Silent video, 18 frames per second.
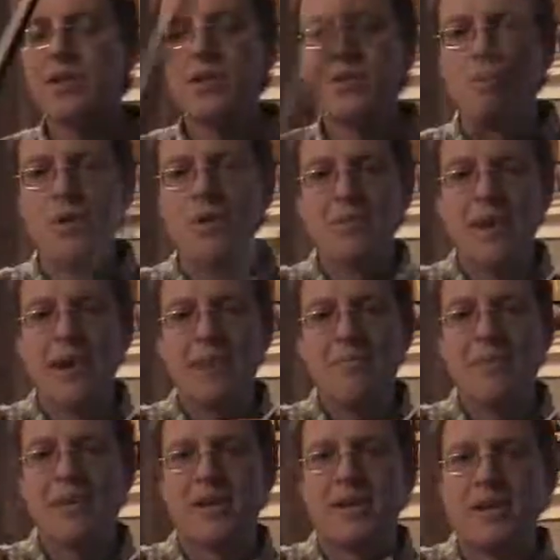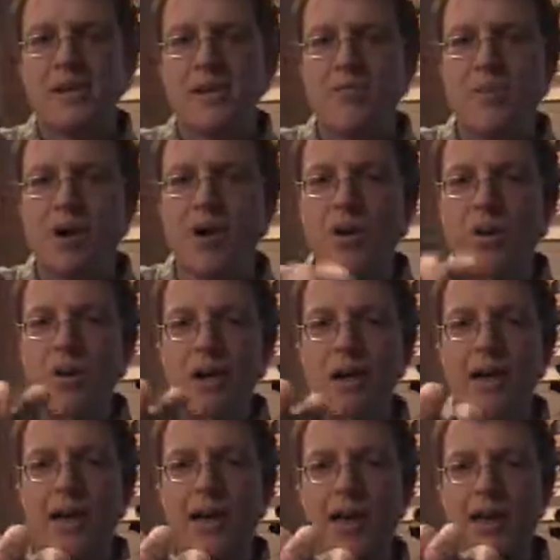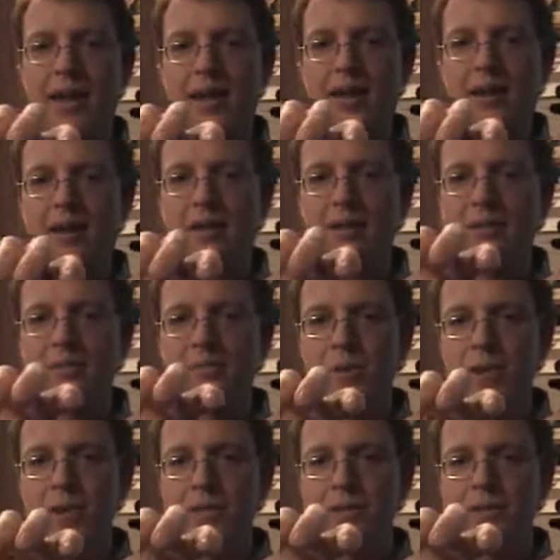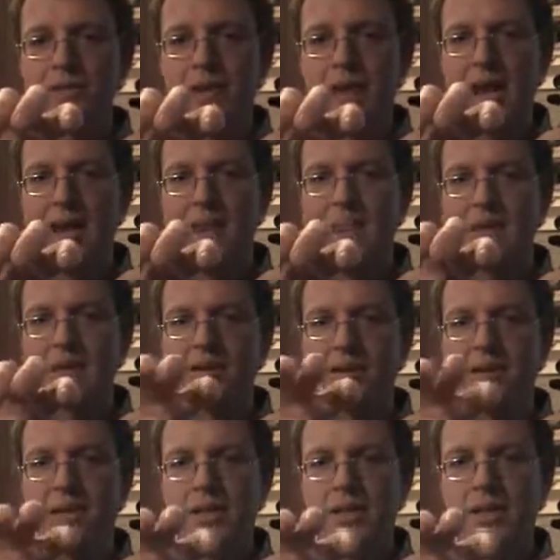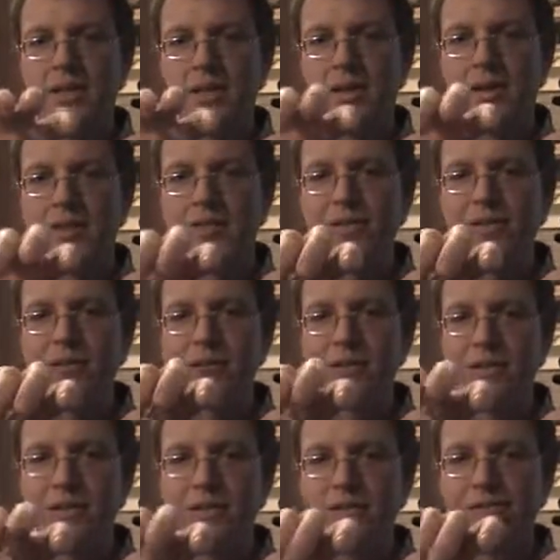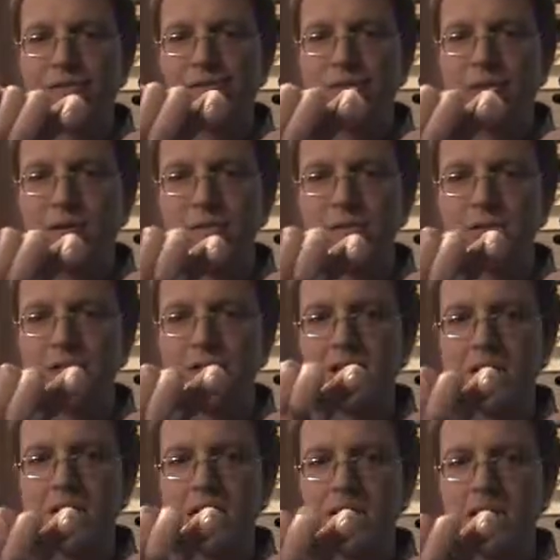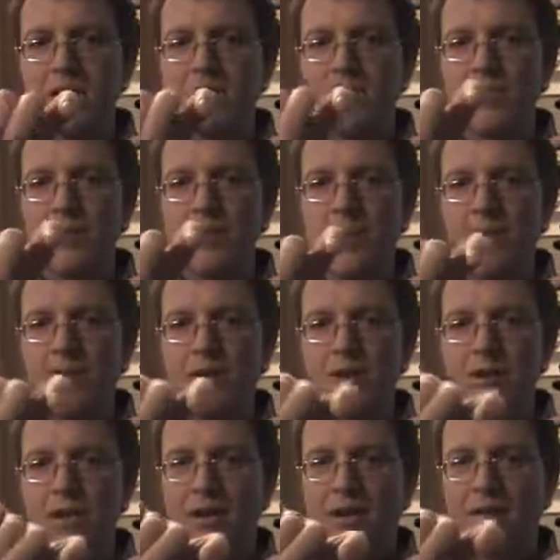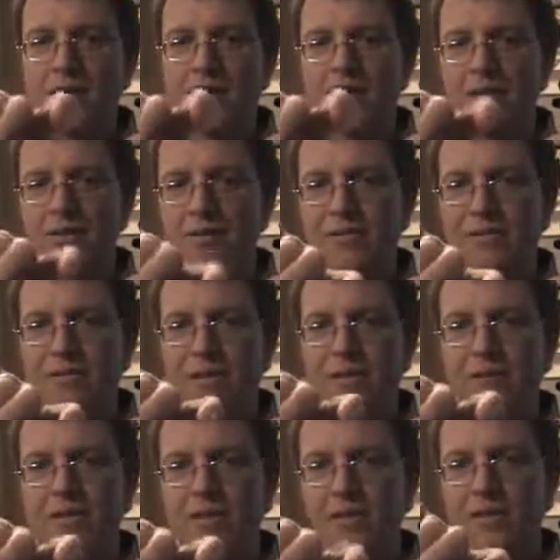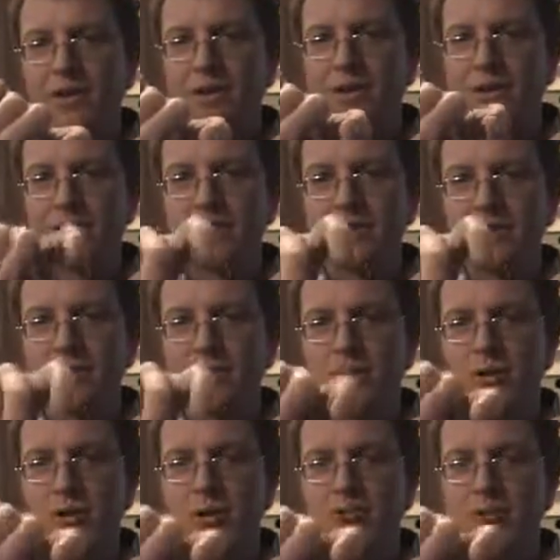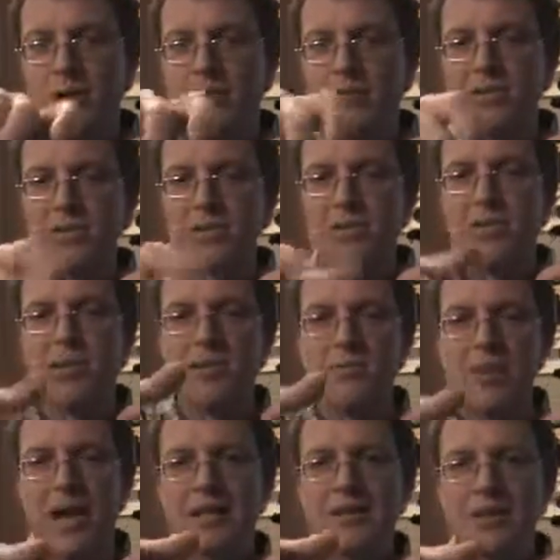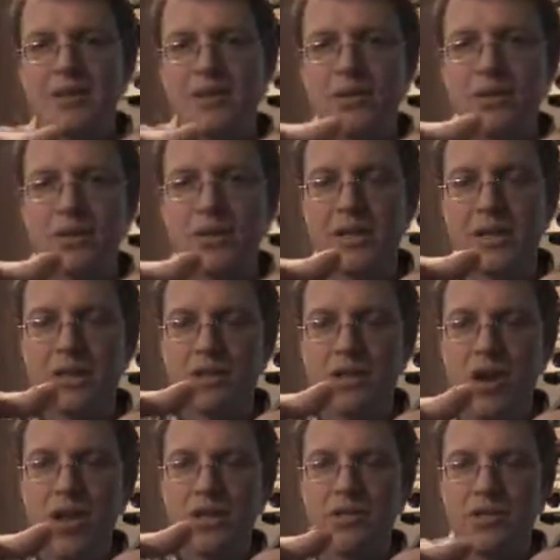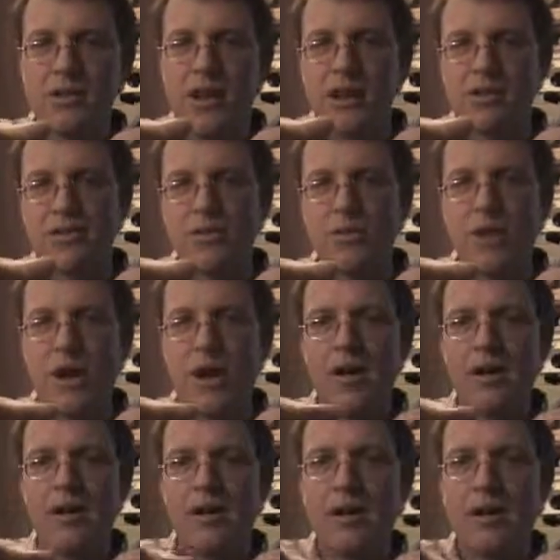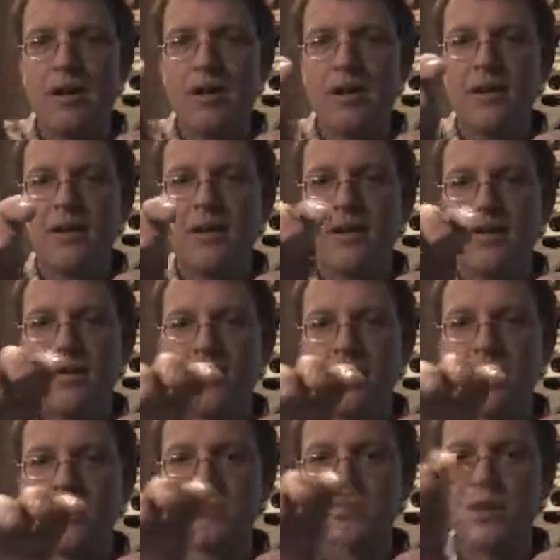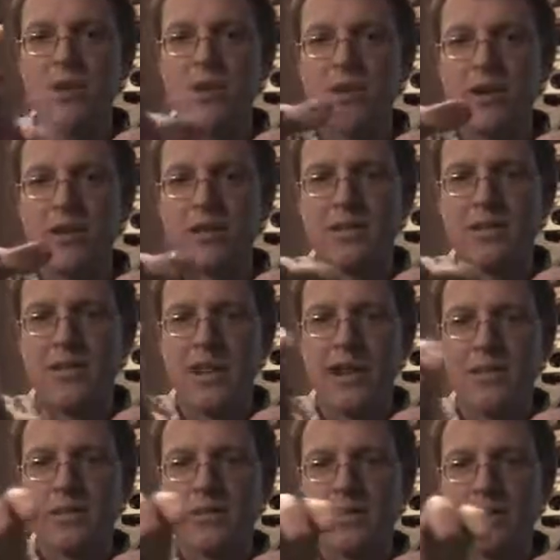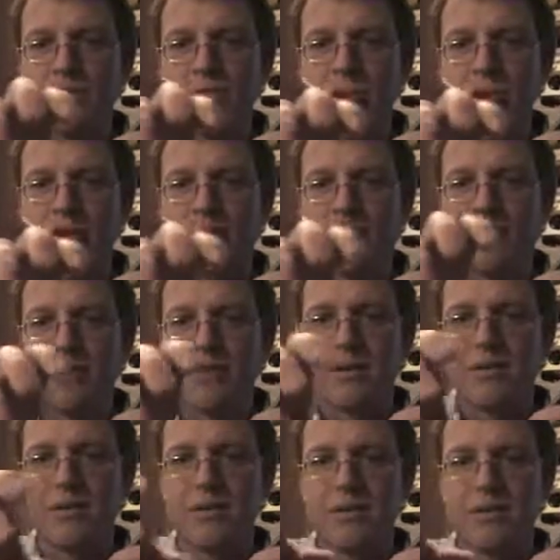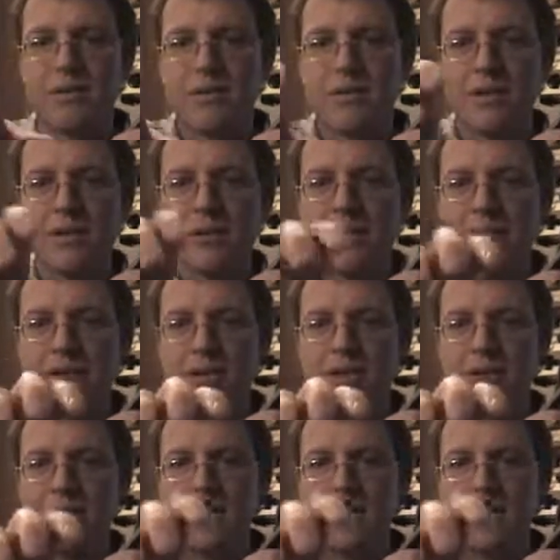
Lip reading: So what's happening in the bow hand to make this happen? I feel a little firmness in the thumb, and the first finger, of course, is going to oppose it. Imagine you're holding a large glass of water and you want to pour it down the drain, okay,